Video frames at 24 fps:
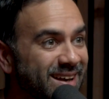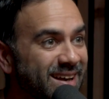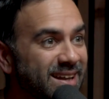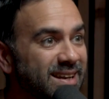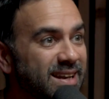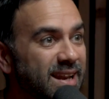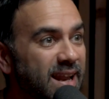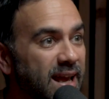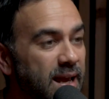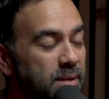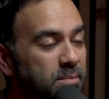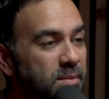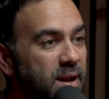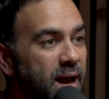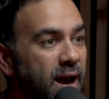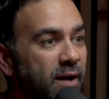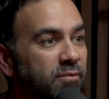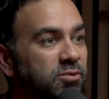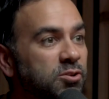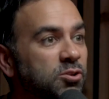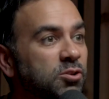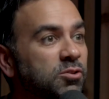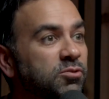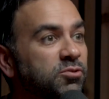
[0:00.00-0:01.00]
named
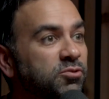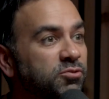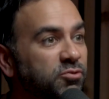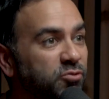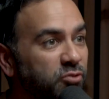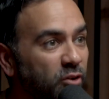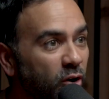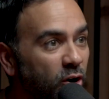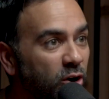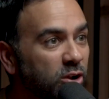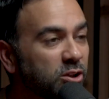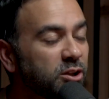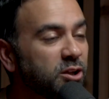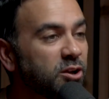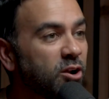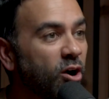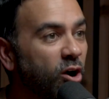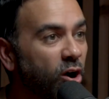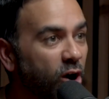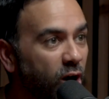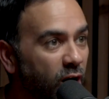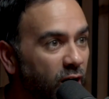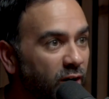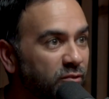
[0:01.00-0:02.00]
after a fallen
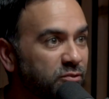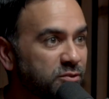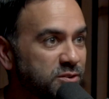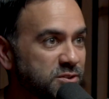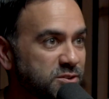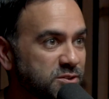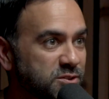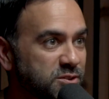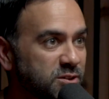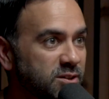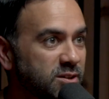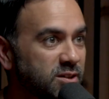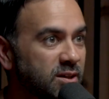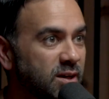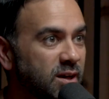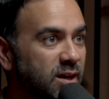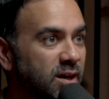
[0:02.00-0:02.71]
officer